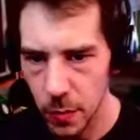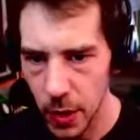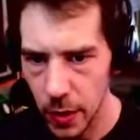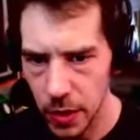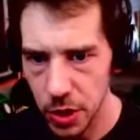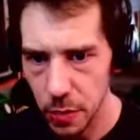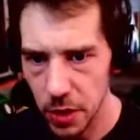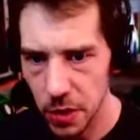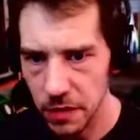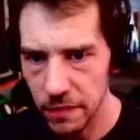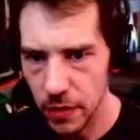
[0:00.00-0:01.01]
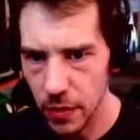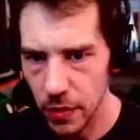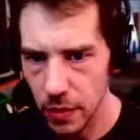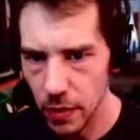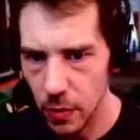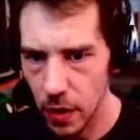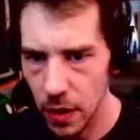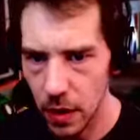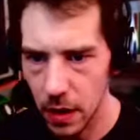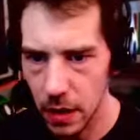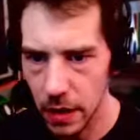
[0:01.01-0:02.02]
punishments further
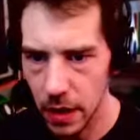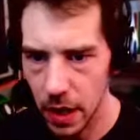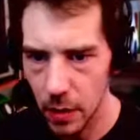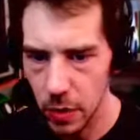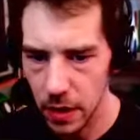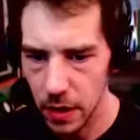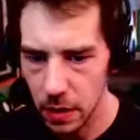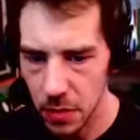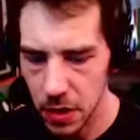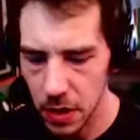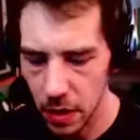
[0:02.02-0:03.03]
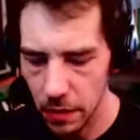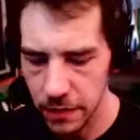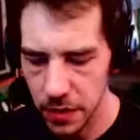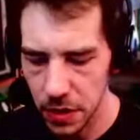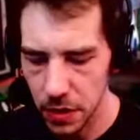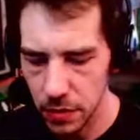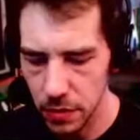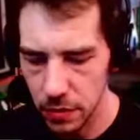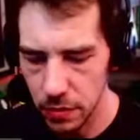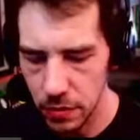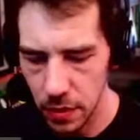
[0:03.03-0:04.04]
while enabling themselves
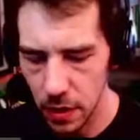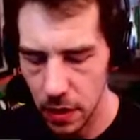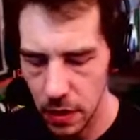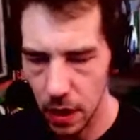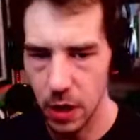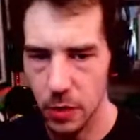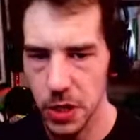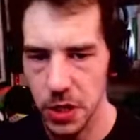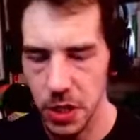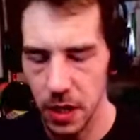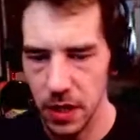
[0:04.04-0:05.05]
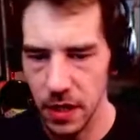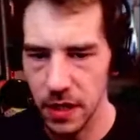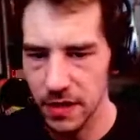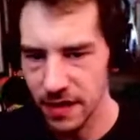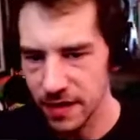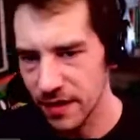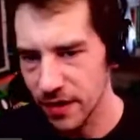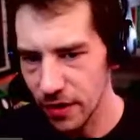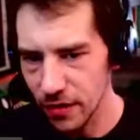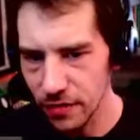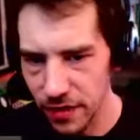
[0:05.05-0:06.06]
to anonymously,
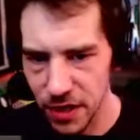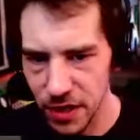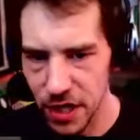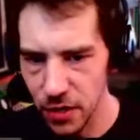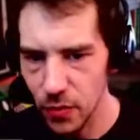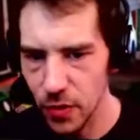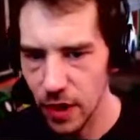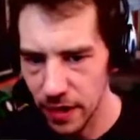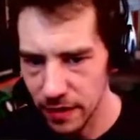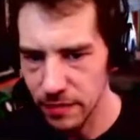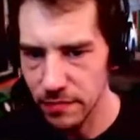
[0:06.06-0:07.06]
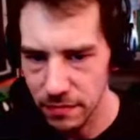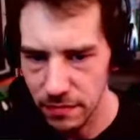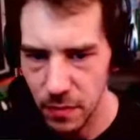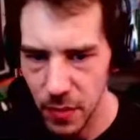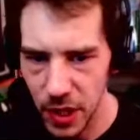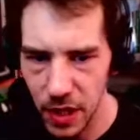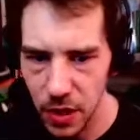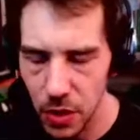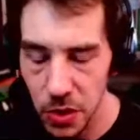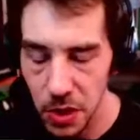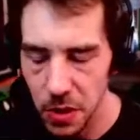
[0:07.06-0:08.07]
continue on being a
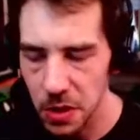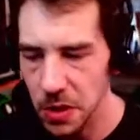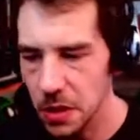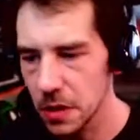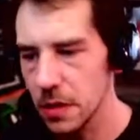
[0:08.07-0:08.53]
nuisance.